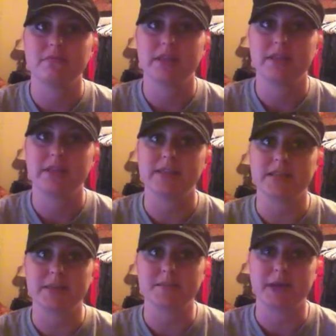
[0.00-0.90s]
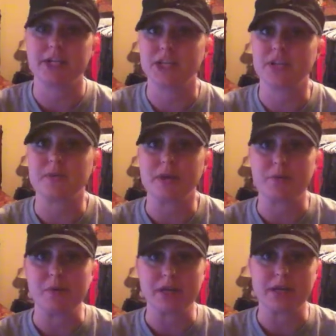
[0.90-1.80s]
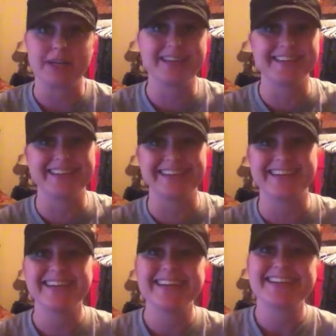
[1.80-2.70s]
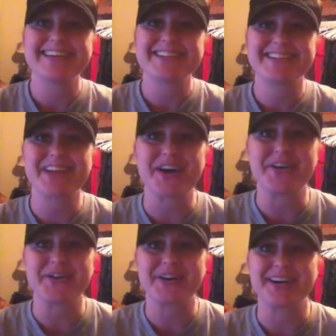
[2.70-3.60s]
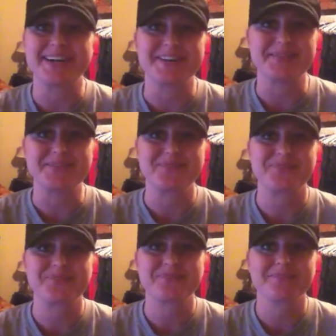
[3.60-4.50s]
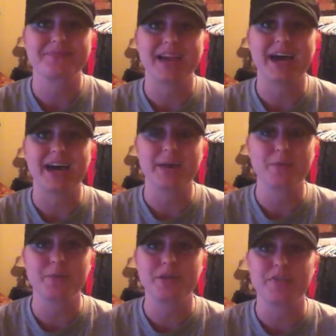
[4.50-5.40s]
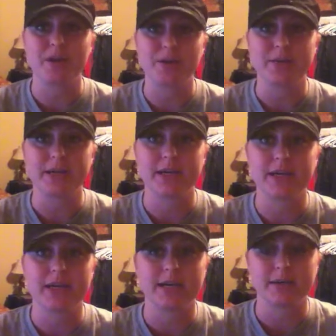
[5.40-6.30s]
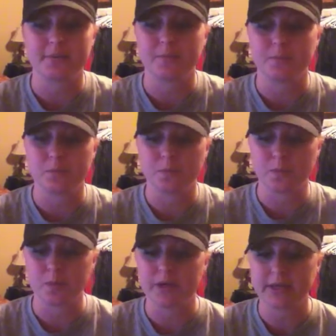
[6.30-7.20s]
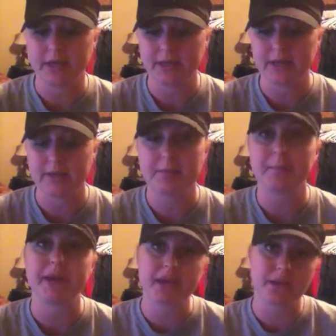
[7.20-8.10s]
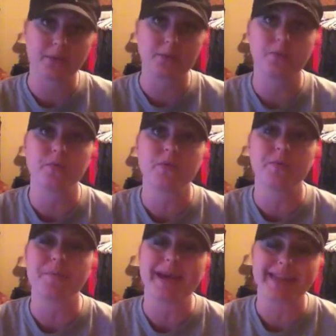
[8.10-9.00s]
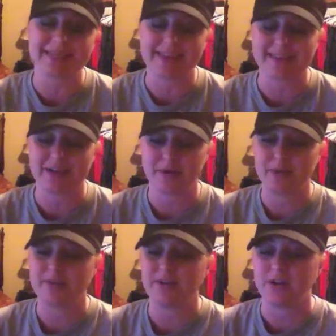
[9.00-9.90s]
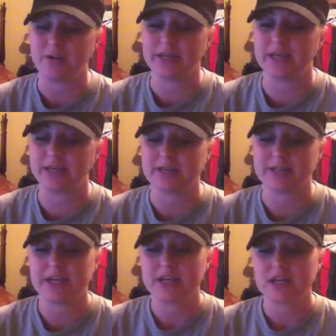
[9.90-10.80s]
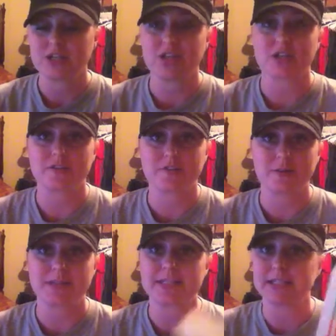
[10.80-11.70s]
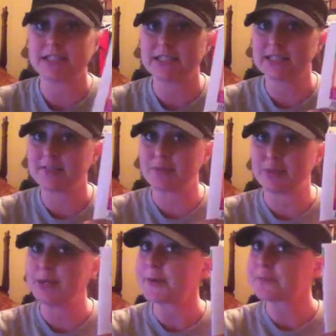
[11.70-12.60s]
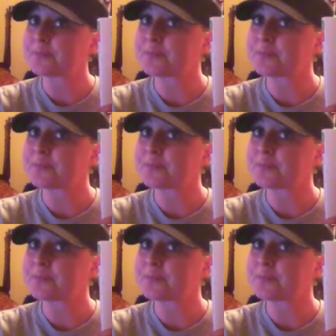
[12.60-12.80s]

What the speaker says: This is my January 1. So I will be following the main thing that I'll be following is Dr. Fuhrman's Eat to Live book.